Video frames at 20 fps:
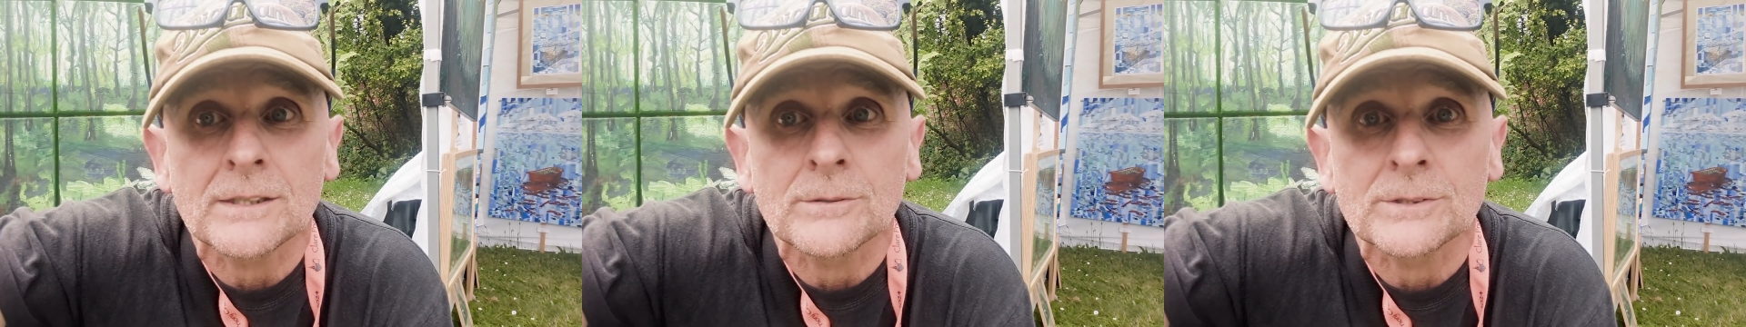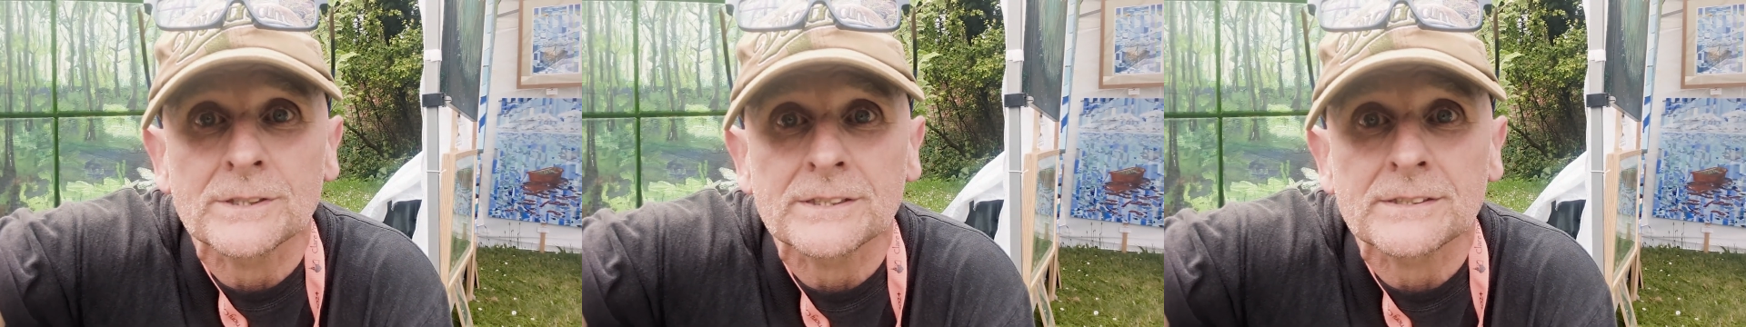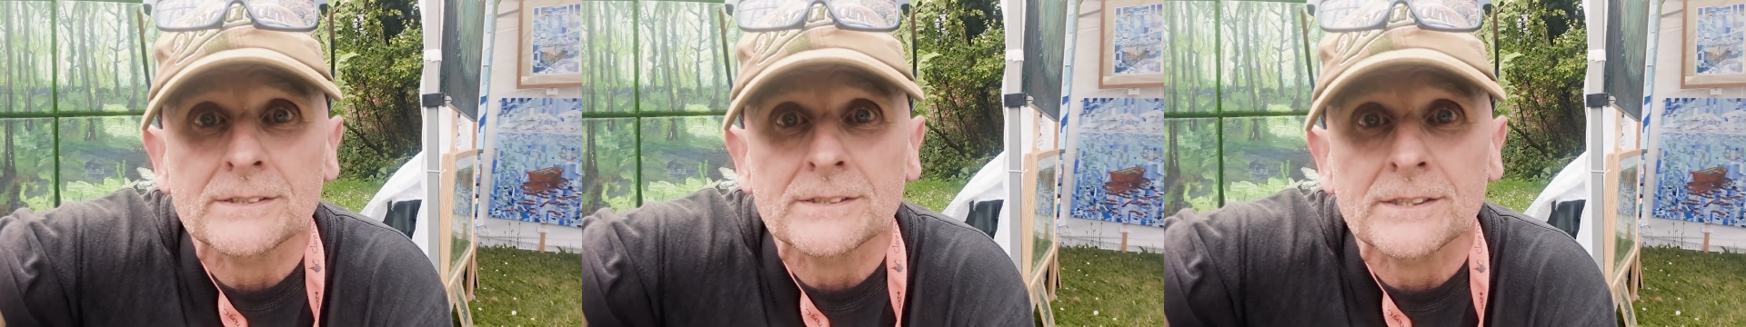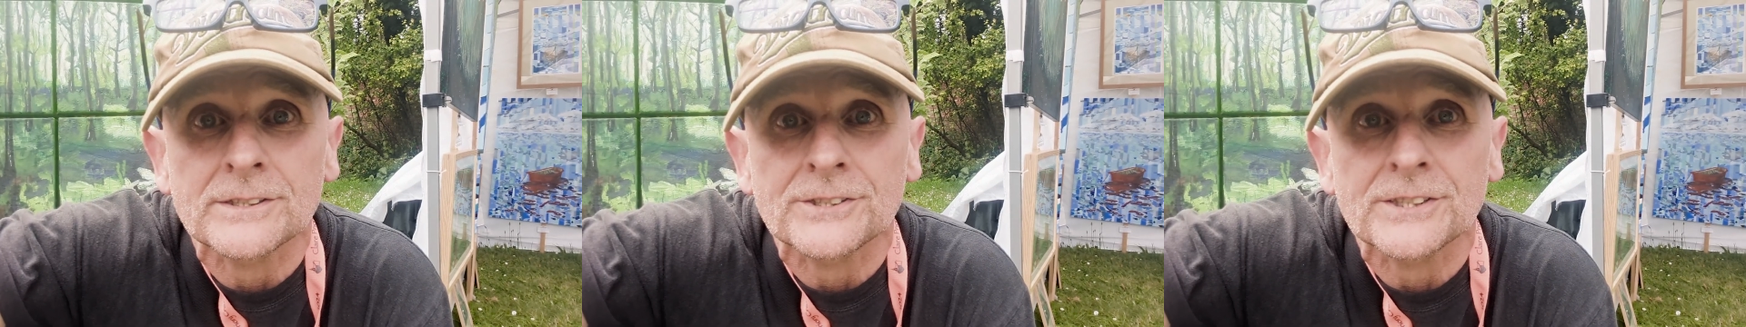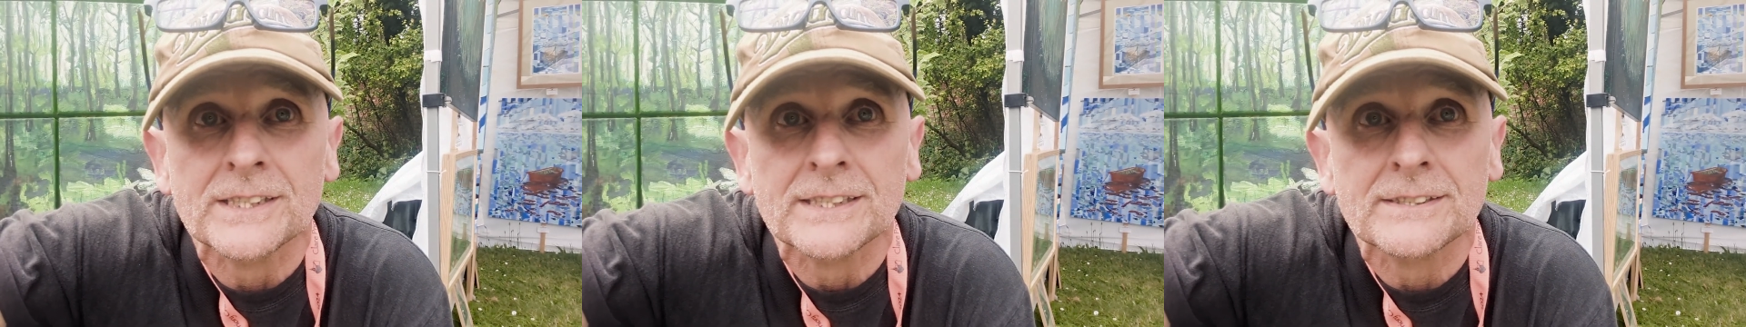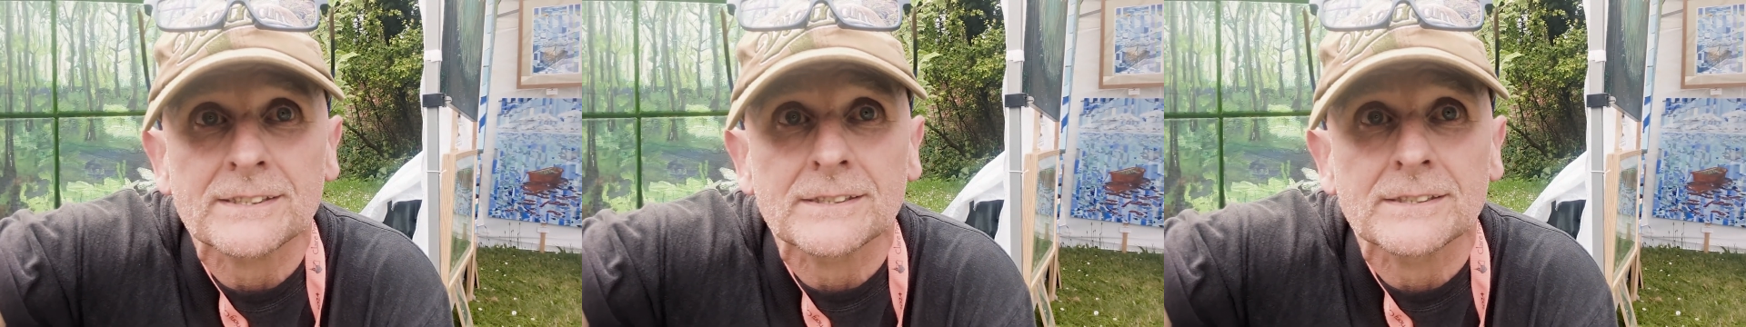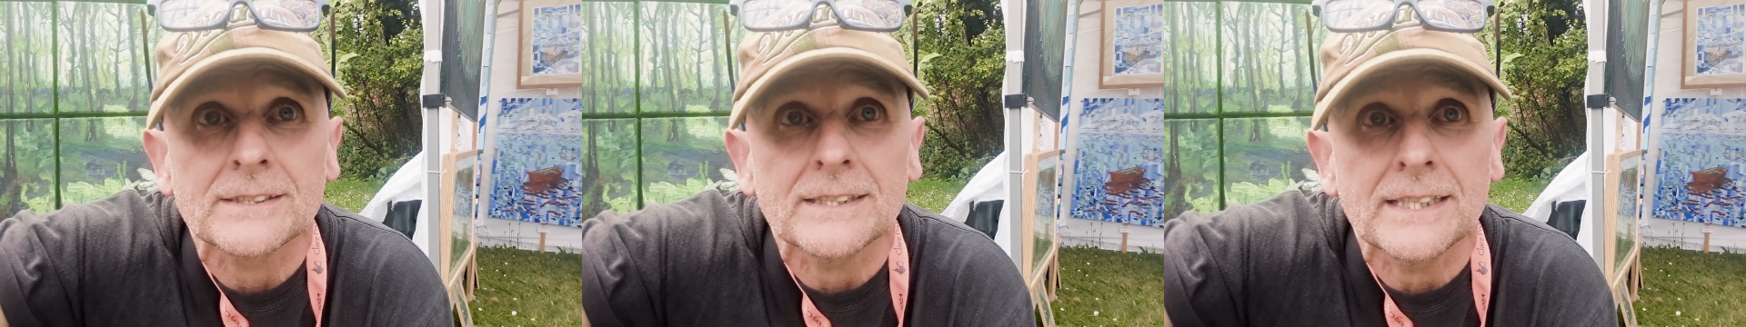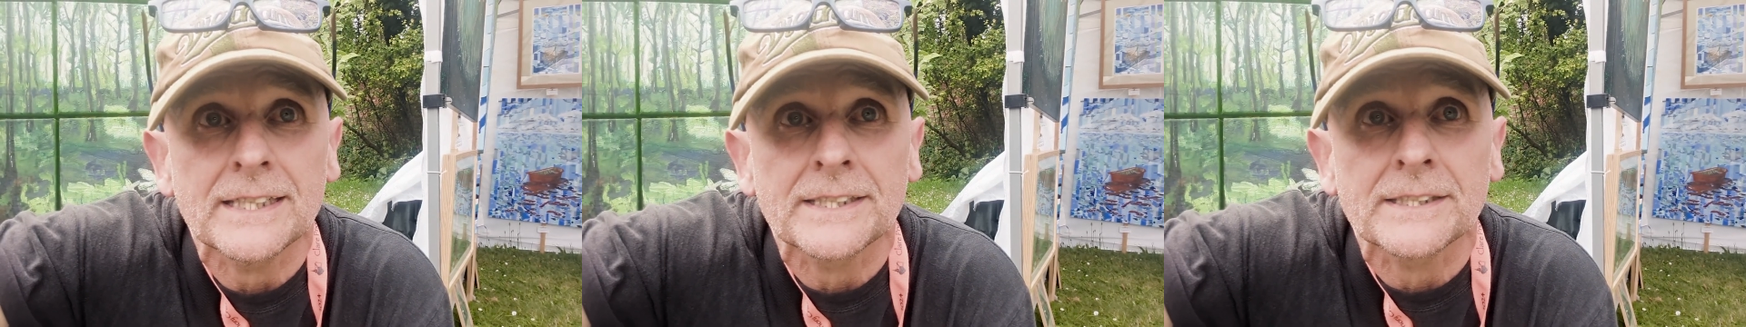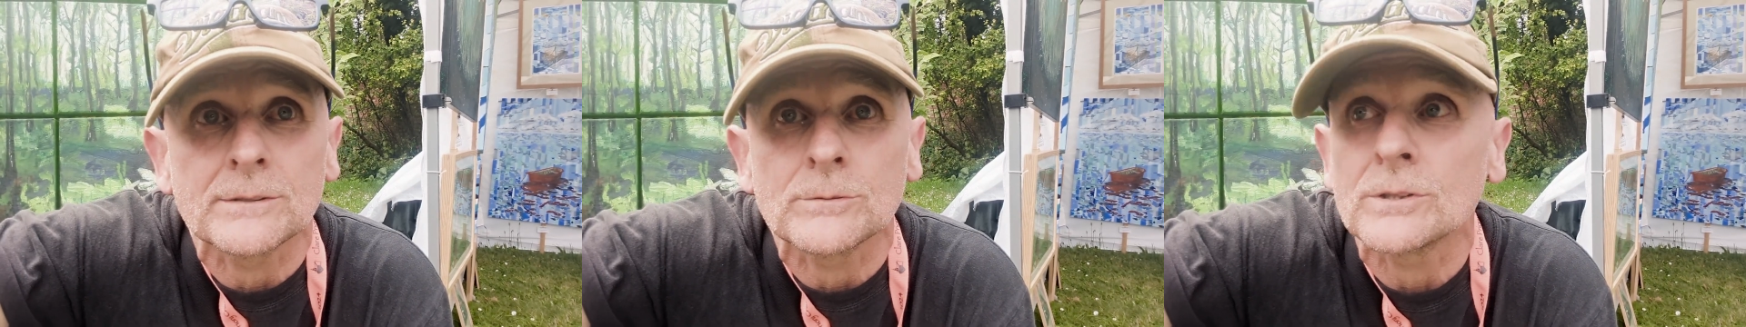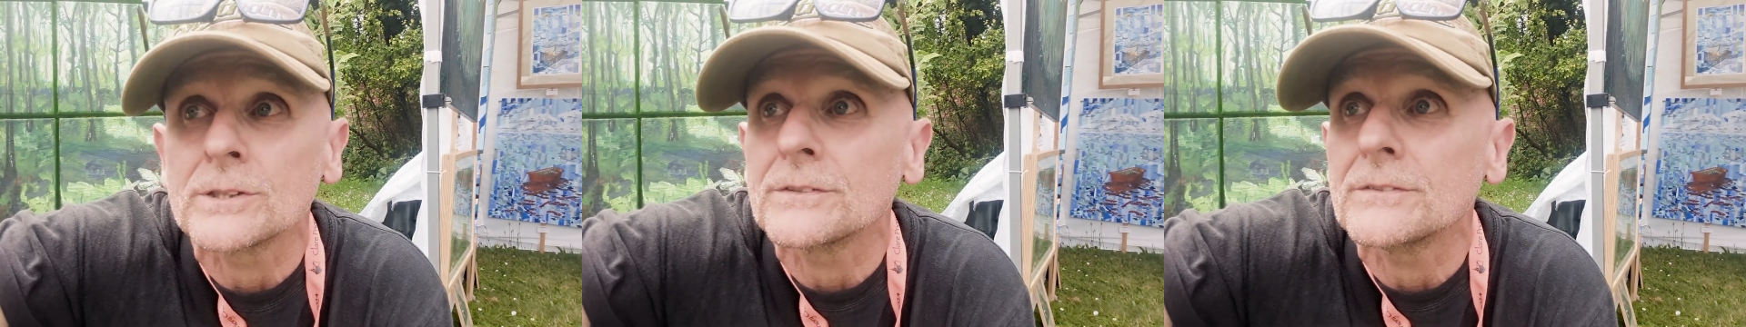would suggest to
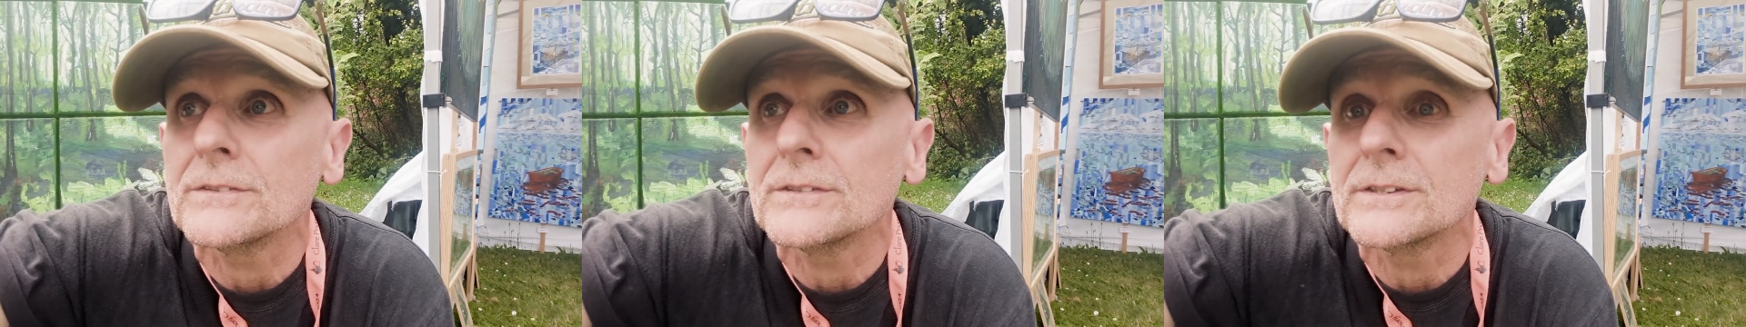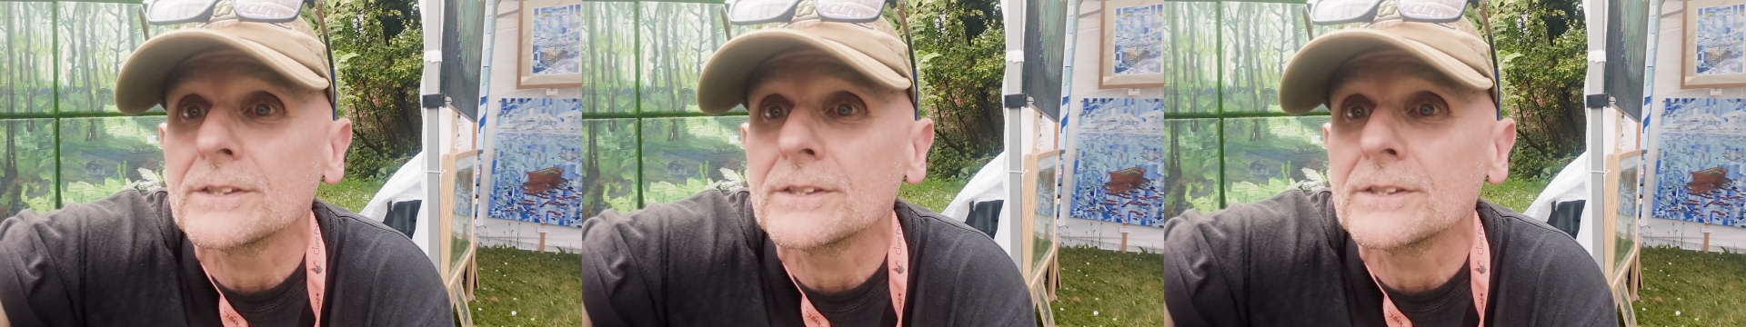anyone